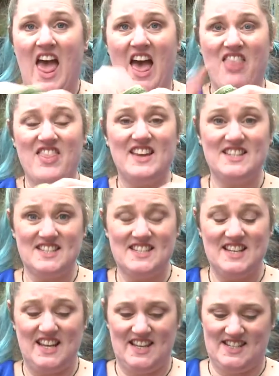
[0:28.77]
And
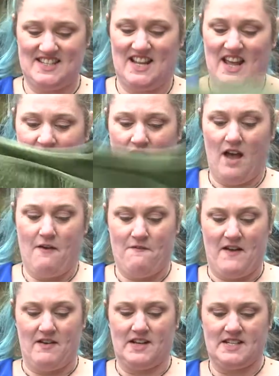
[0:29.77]
this is a
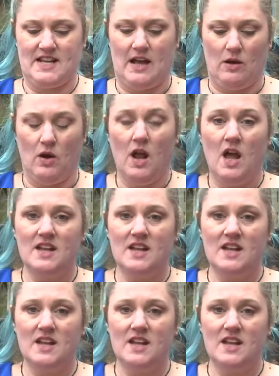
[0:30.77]
ferret towel.